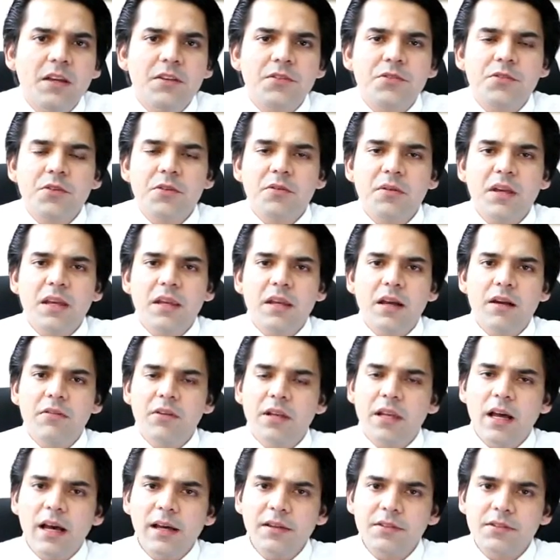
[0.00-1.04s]
So in
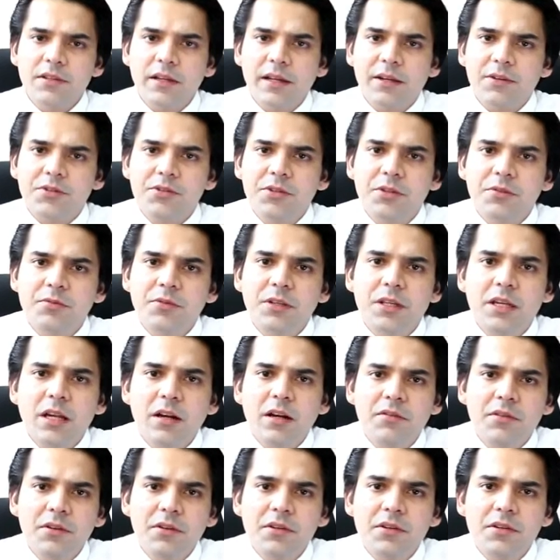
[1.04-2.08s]
our last lecture we
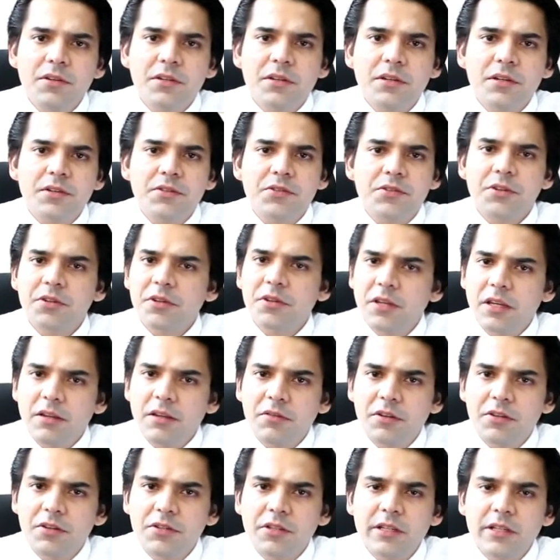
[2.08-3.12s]
covered certain
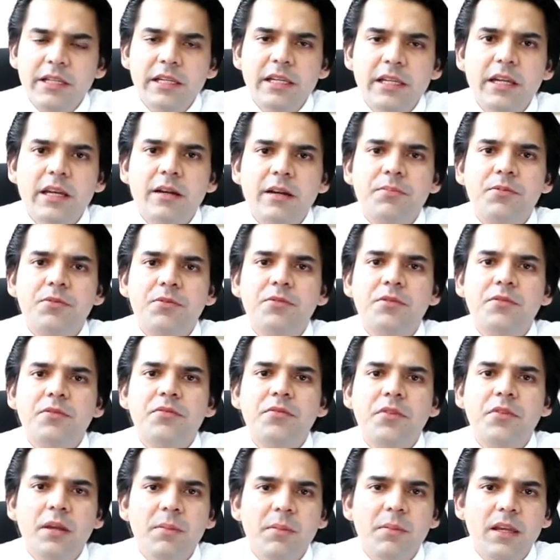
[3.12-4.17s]
events leading up to the
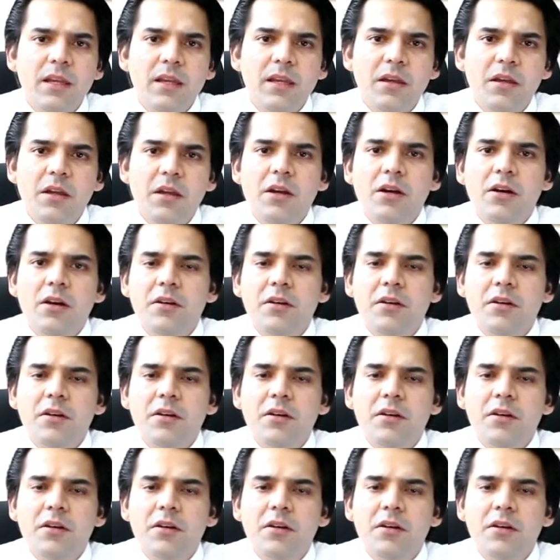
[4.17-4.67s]
framing